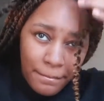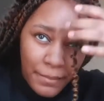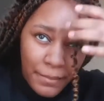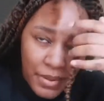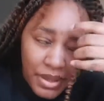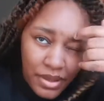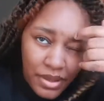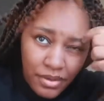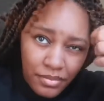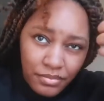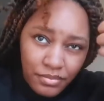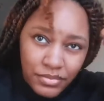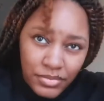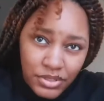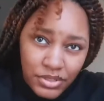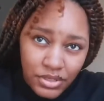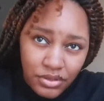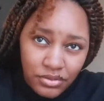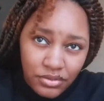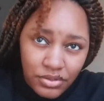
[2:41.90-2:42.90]
Bam,
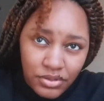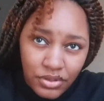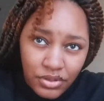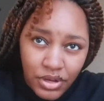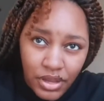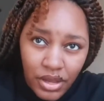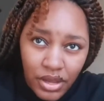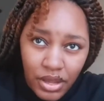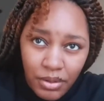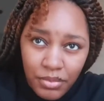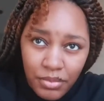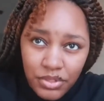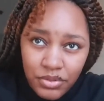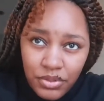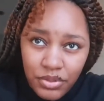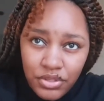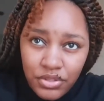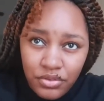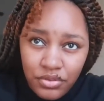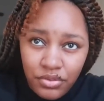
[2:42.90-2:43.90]
see? So now I got my
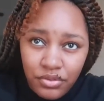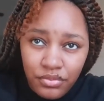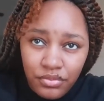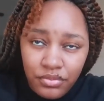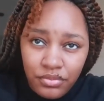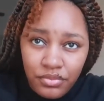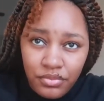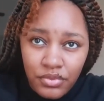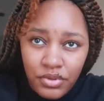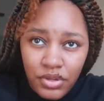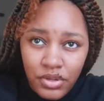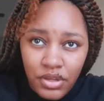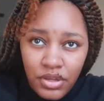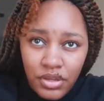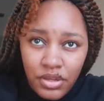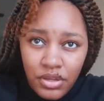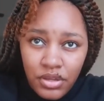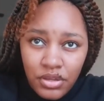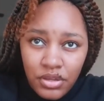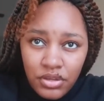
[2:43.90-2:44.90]
twist through,
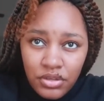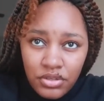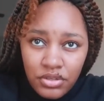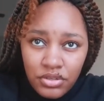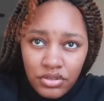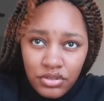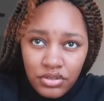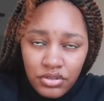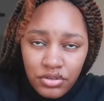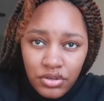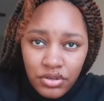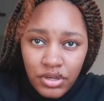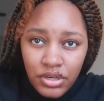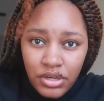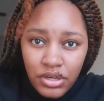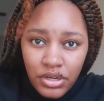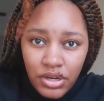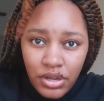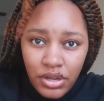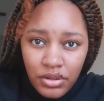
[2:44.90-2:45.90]

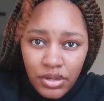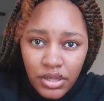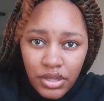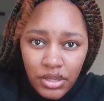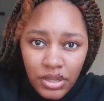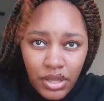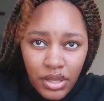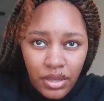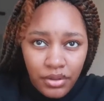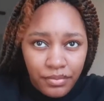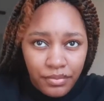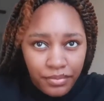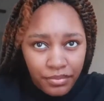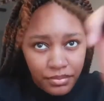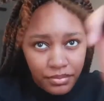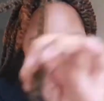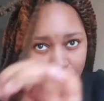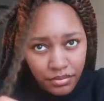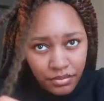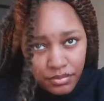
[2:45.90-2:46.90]
straightened out like that.
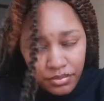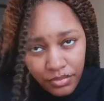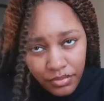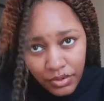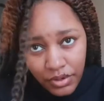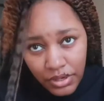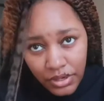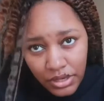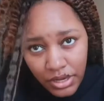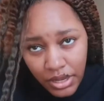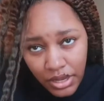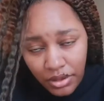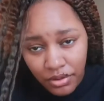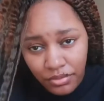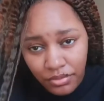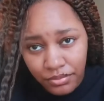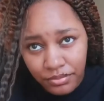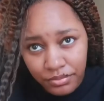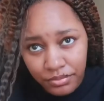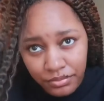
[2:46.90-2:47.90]
Move it
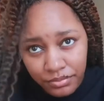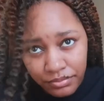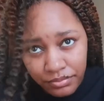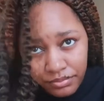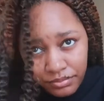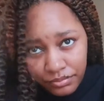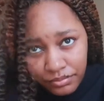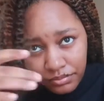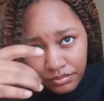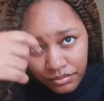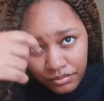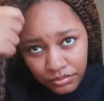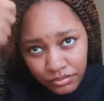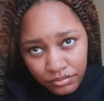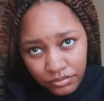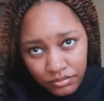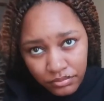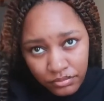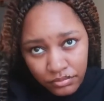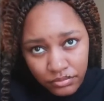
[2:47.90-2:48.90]
down,
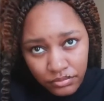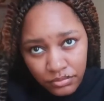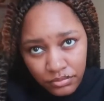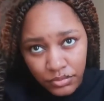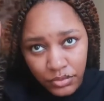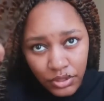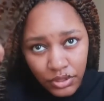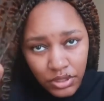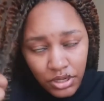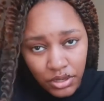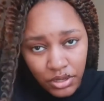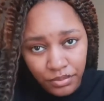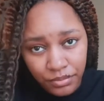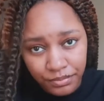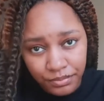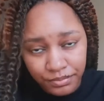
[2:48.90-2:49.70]
move it down.